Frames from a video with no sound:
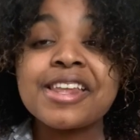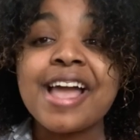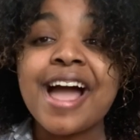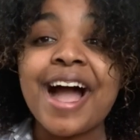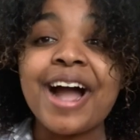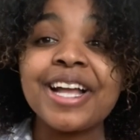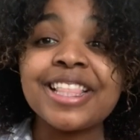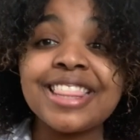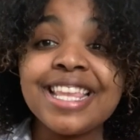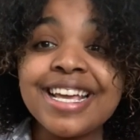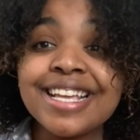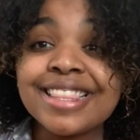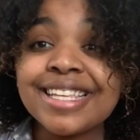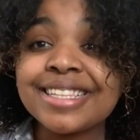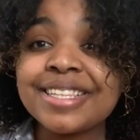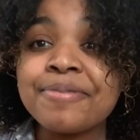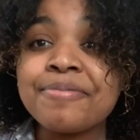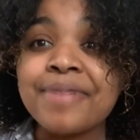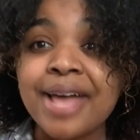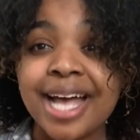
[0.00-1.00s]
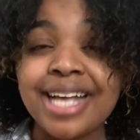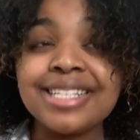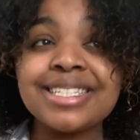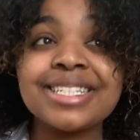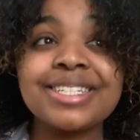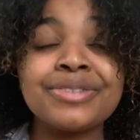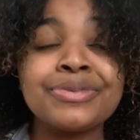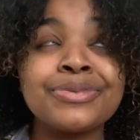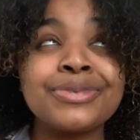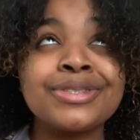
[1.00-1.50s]
I think that the mask
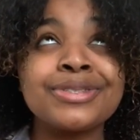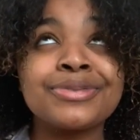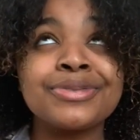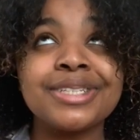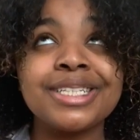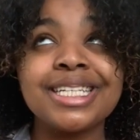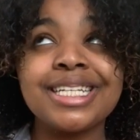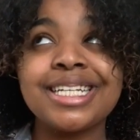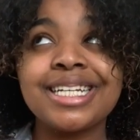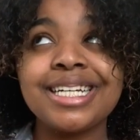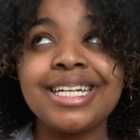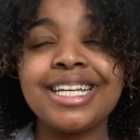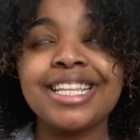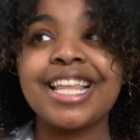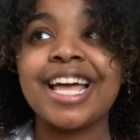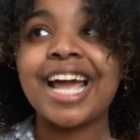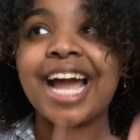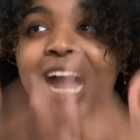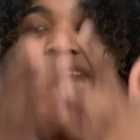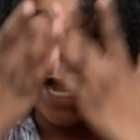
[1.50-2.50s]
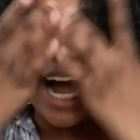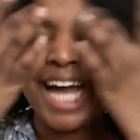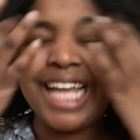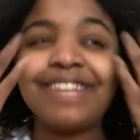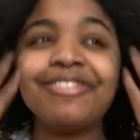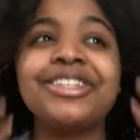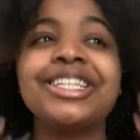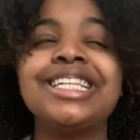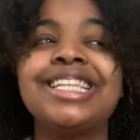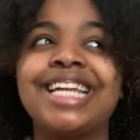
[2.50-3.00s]
was really good. Like I
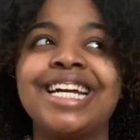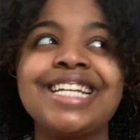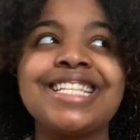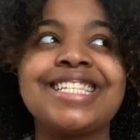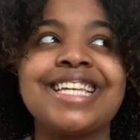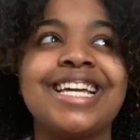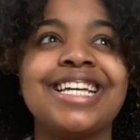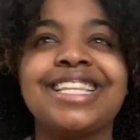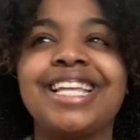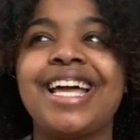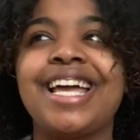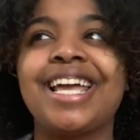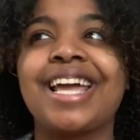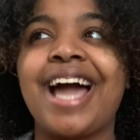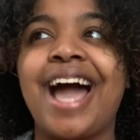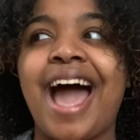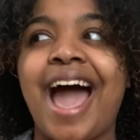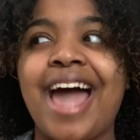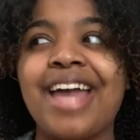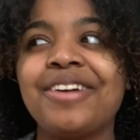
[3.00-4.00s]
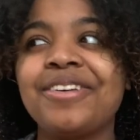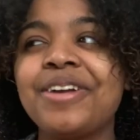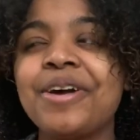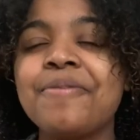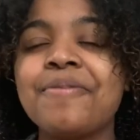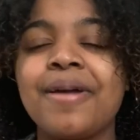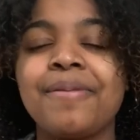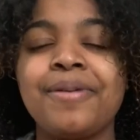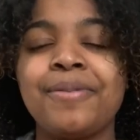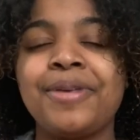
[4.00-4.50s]
really liked it. Like I don't know,
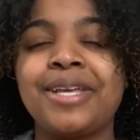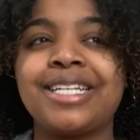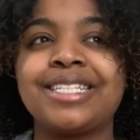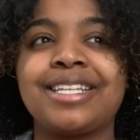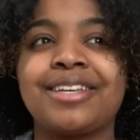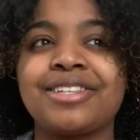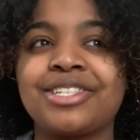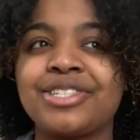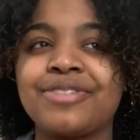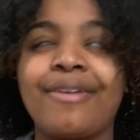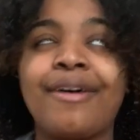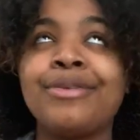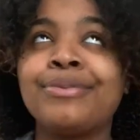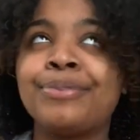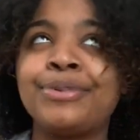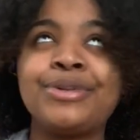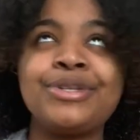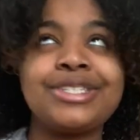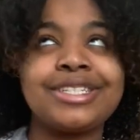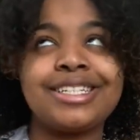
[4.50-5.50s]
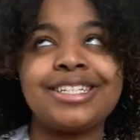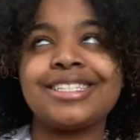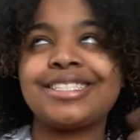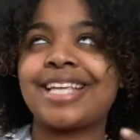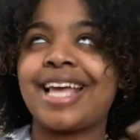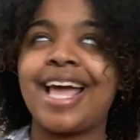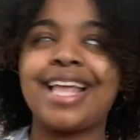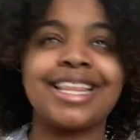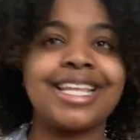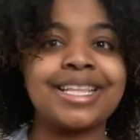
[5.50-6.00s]
maybe because I just felt bougie because
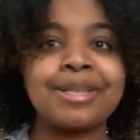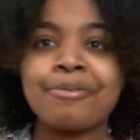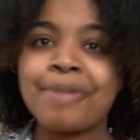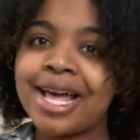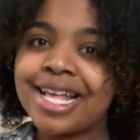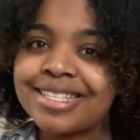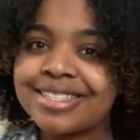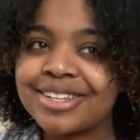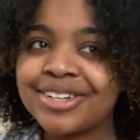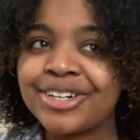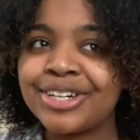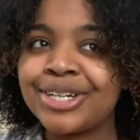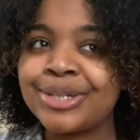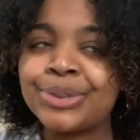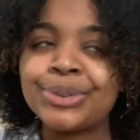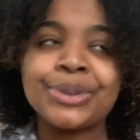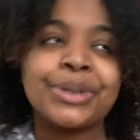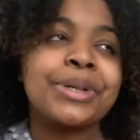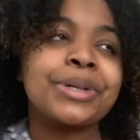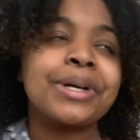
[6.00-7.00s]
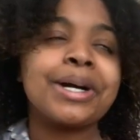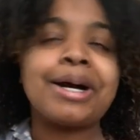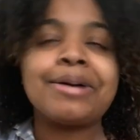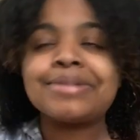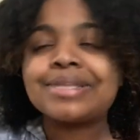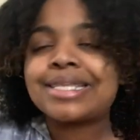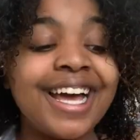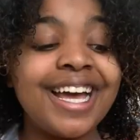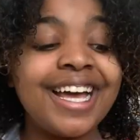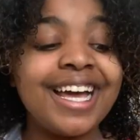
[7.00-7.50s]
I had like the mask on, you know, girl.
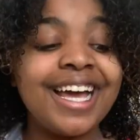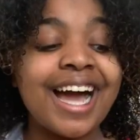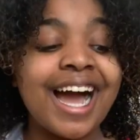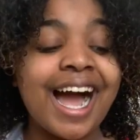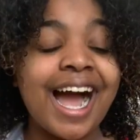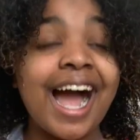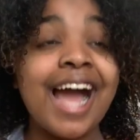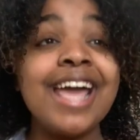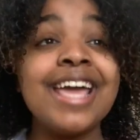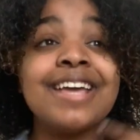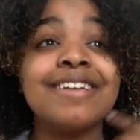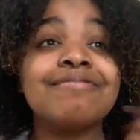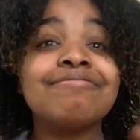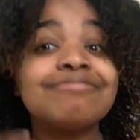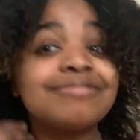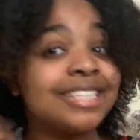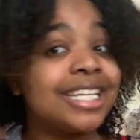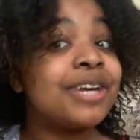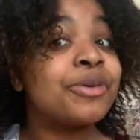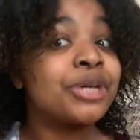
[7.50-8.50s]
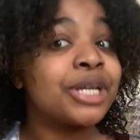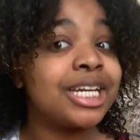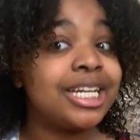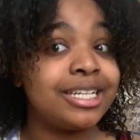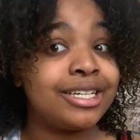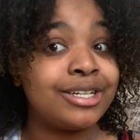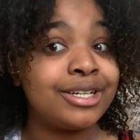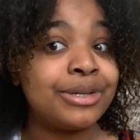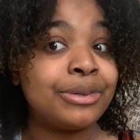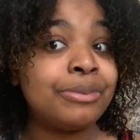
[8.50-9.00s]
It did what it
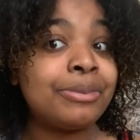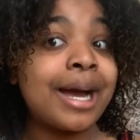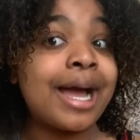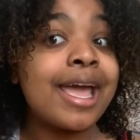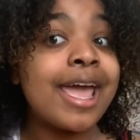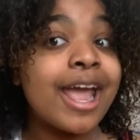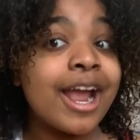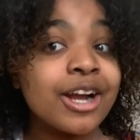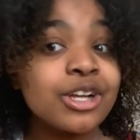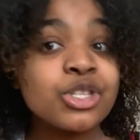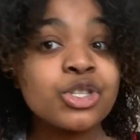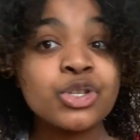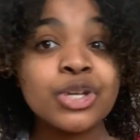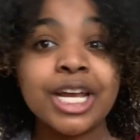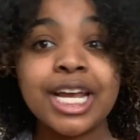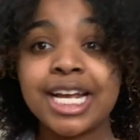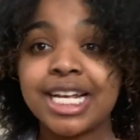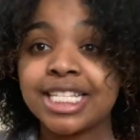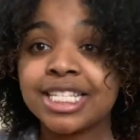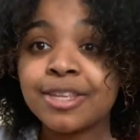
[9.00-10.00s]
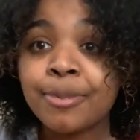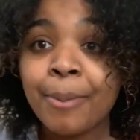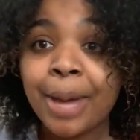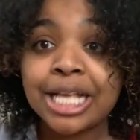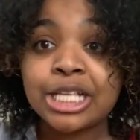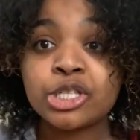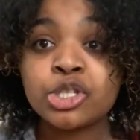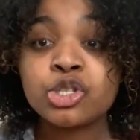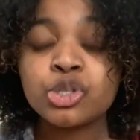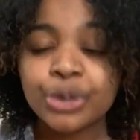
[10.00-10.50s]
needed to do. My
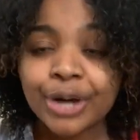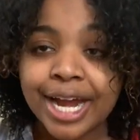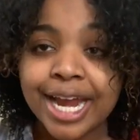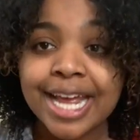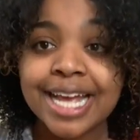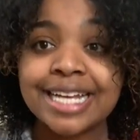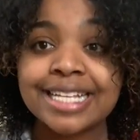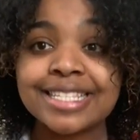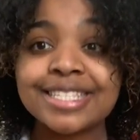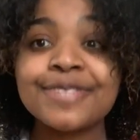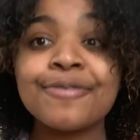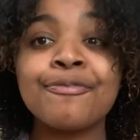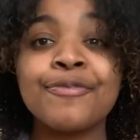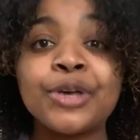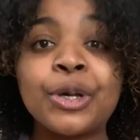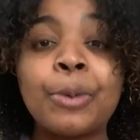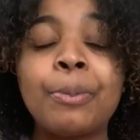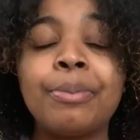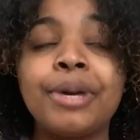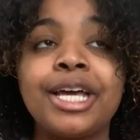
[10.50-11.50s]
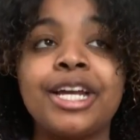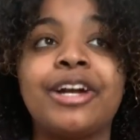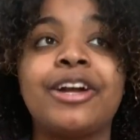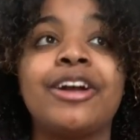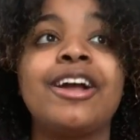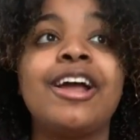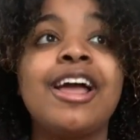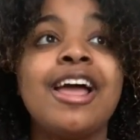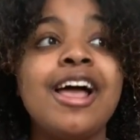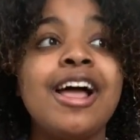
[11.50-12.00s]
strands feel
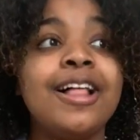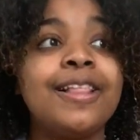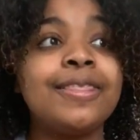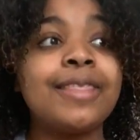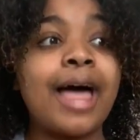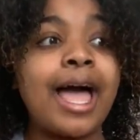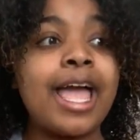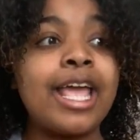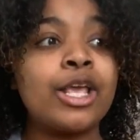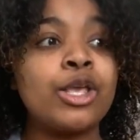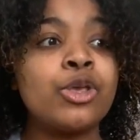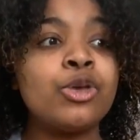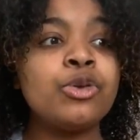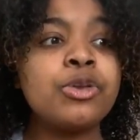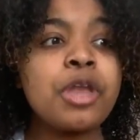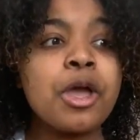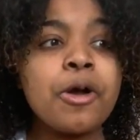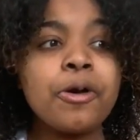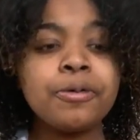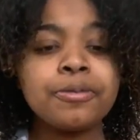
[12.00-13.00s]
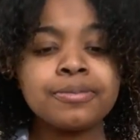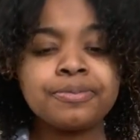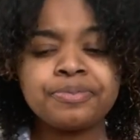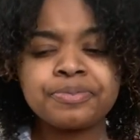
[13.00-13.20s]
better. Like, you know,